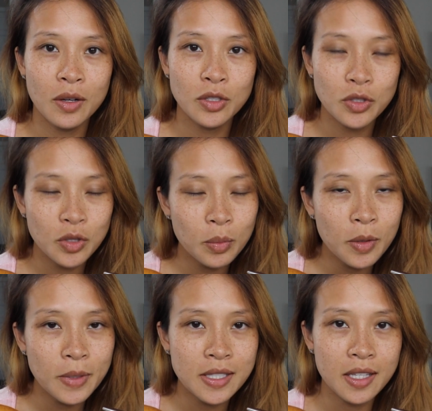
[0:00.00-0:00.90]

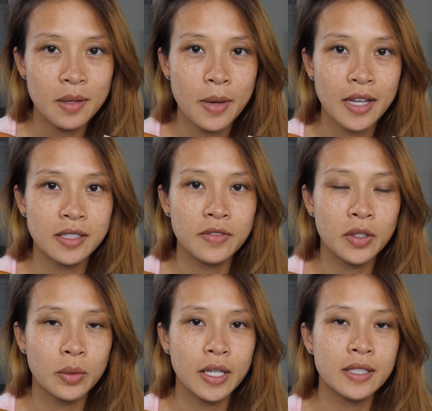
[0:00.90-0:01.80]
super busy the past
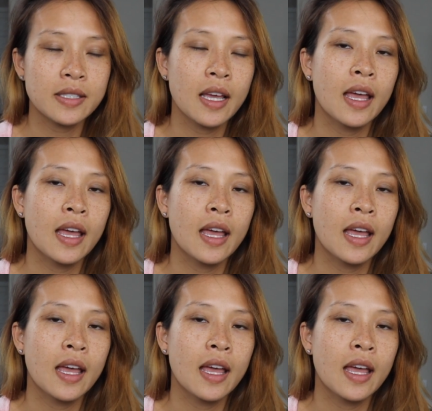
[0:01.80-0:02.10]
few weeks